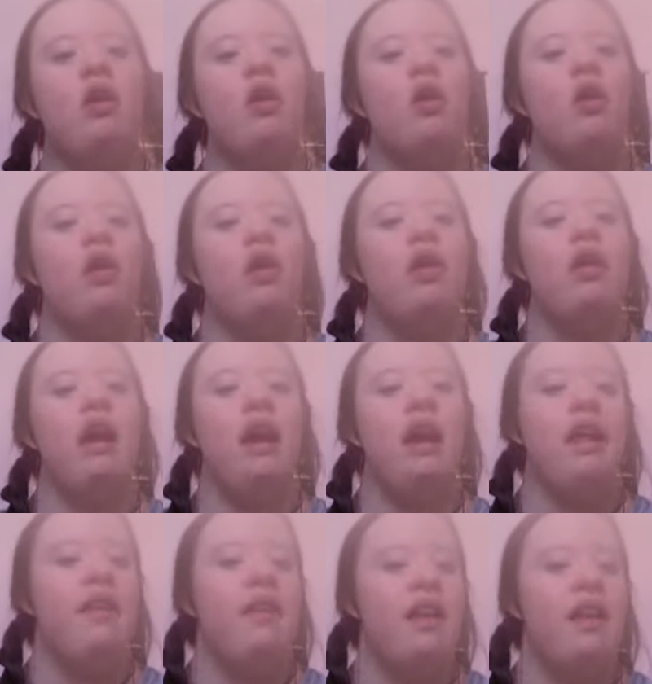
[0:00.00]
or
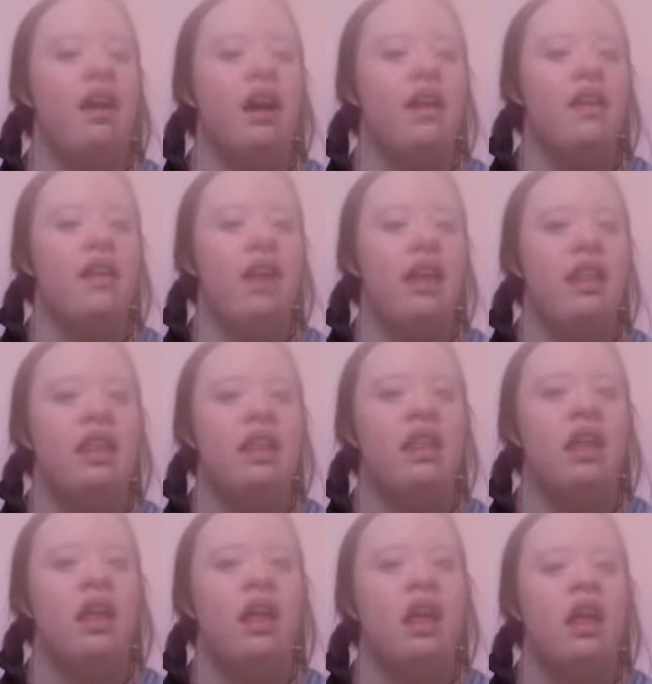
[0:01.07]
anything like this.
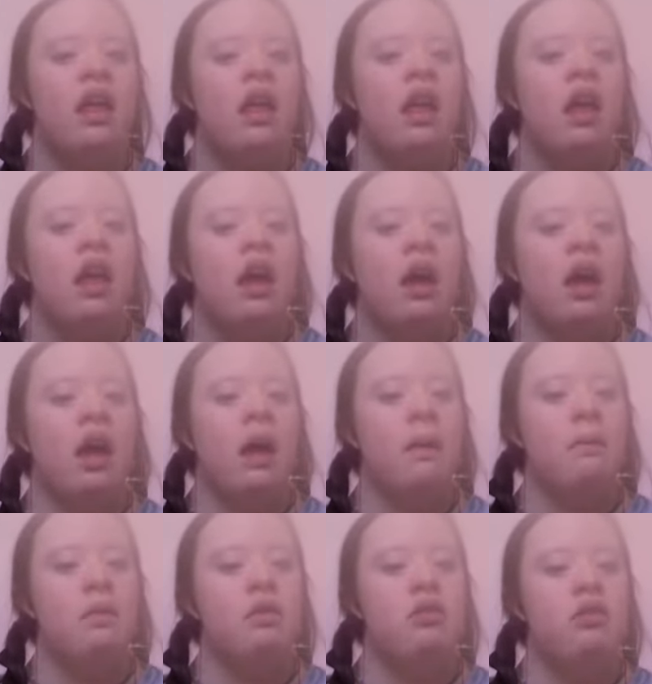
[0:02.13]

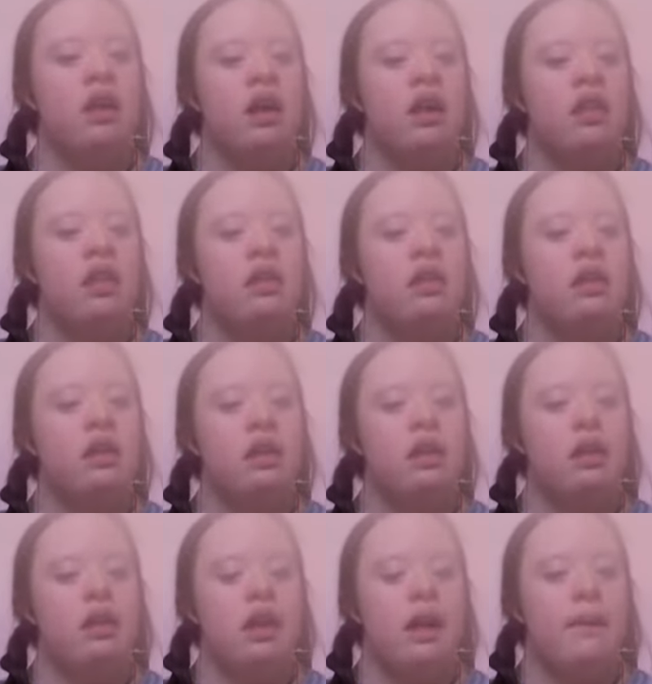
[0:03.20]
I'm not
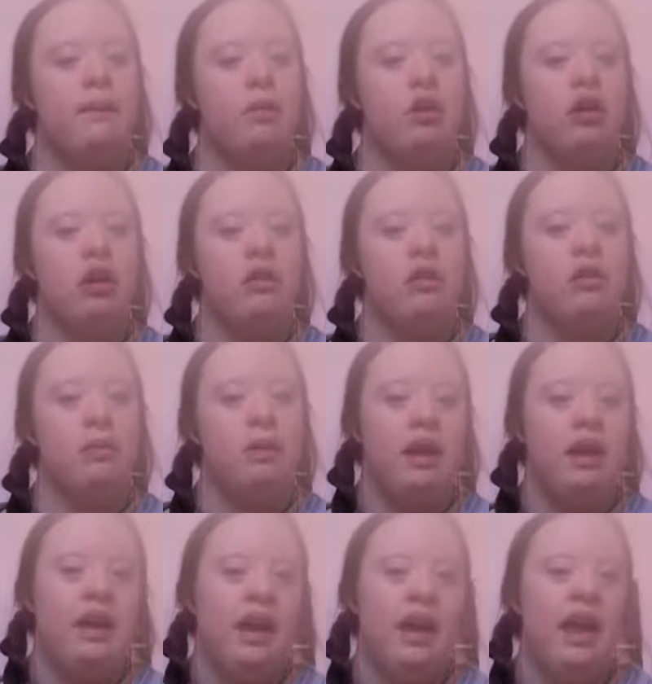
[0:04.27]
going to
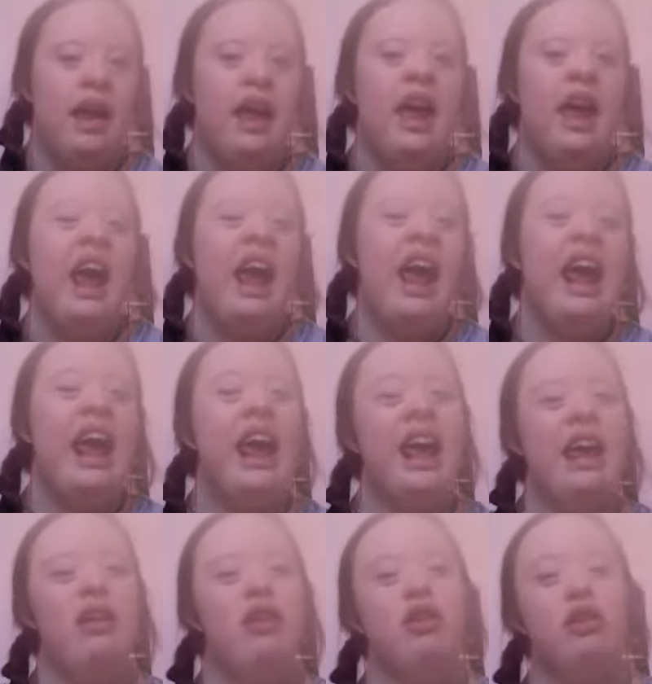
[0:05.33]
be,
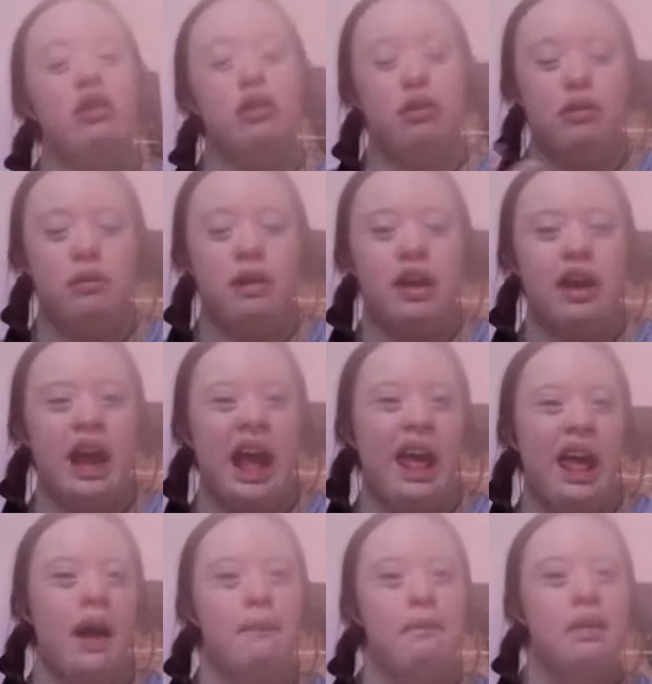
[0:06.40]
hey,
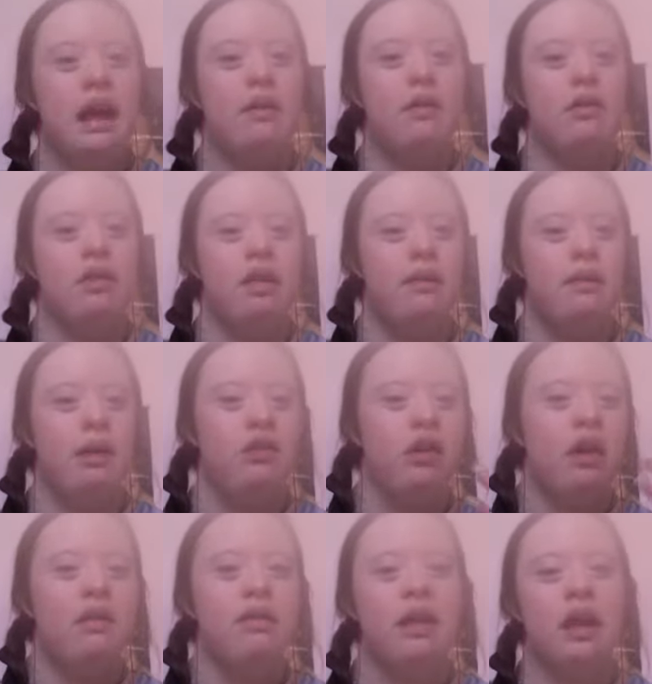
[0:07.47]
can I come down to the
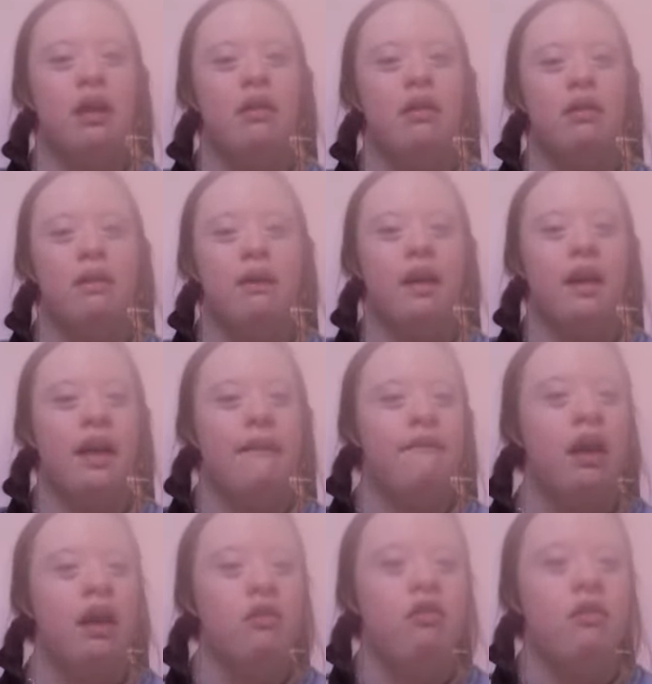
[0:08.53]
virtual hotel so I can have
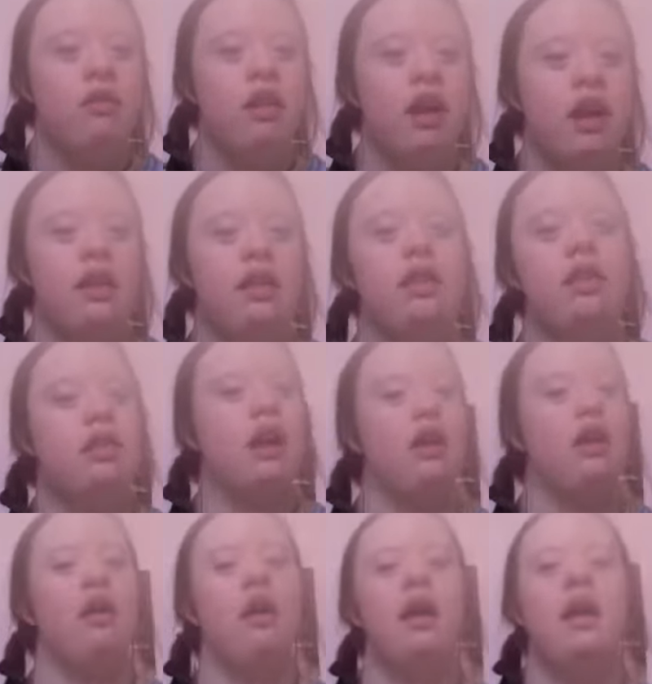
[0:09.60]
lunch with you guys?
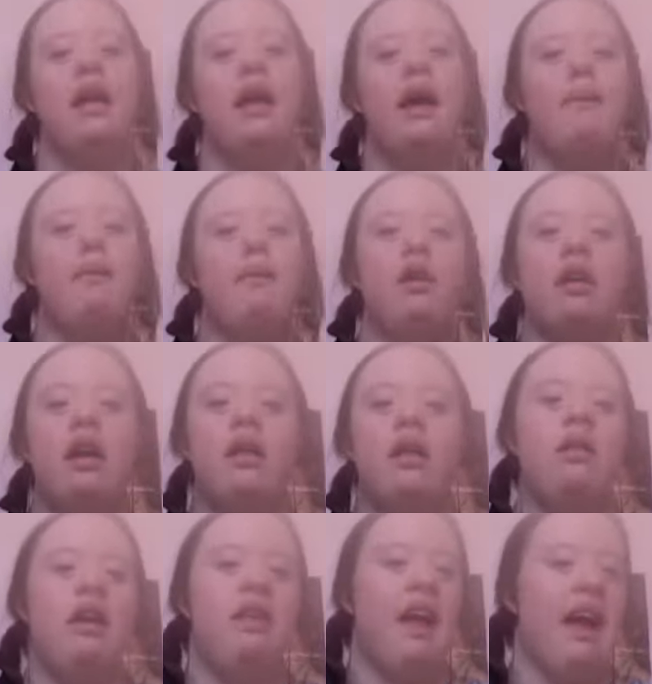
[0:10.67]
No, I'm not going to
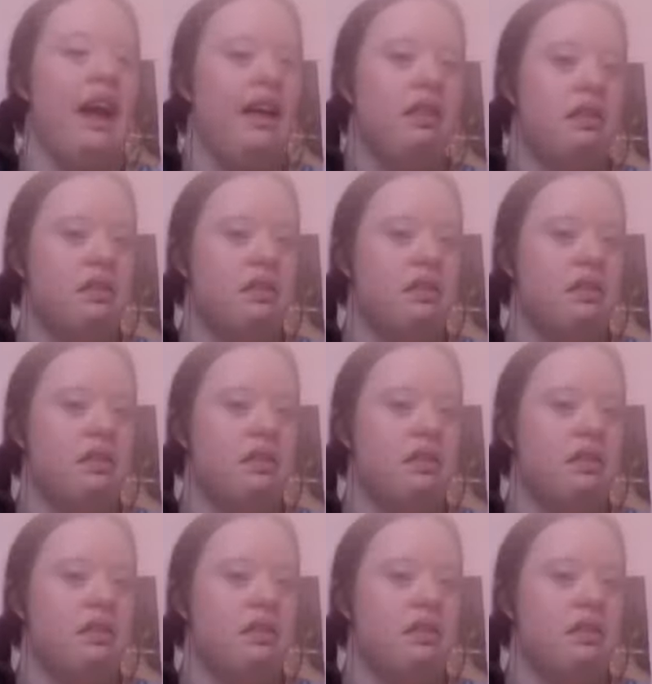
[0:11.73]
do that.